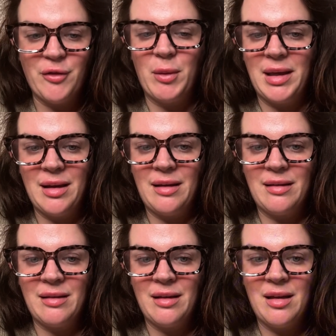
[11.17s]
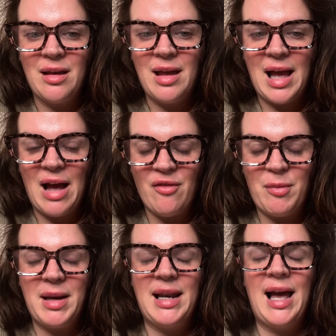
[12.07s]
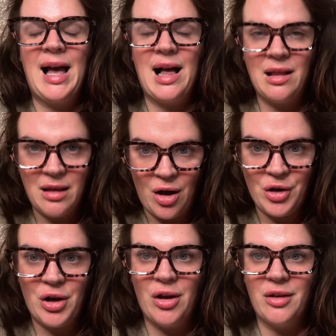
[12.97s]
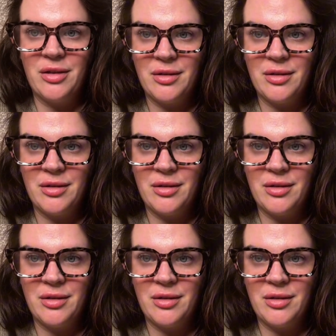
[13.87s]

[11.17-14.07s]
weeks have been hell on earth.